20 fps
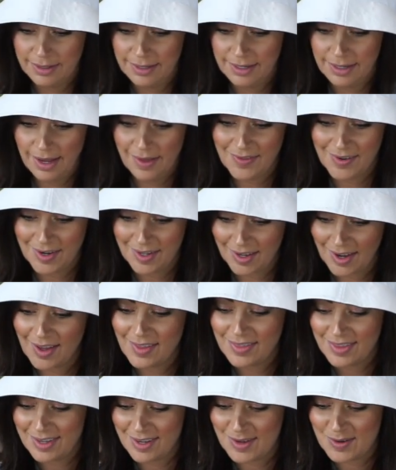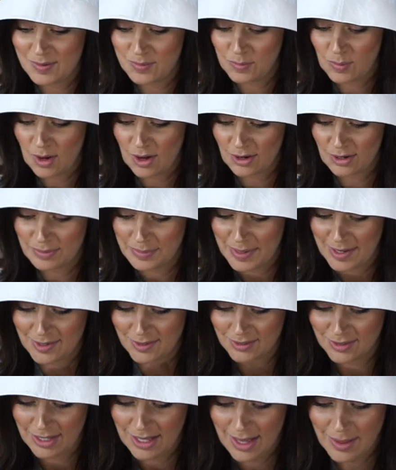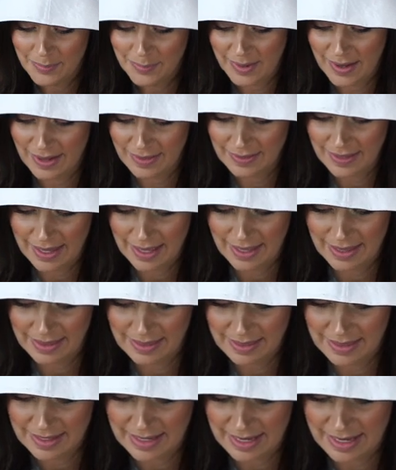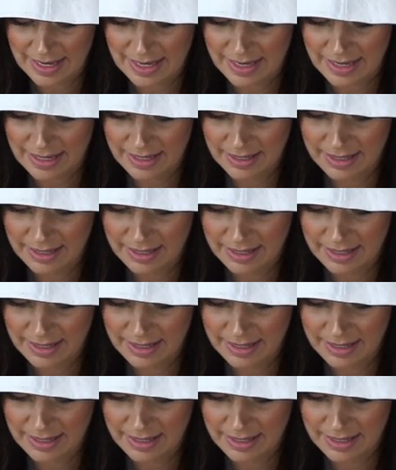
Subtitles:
and then I got the water bottle cup, and then the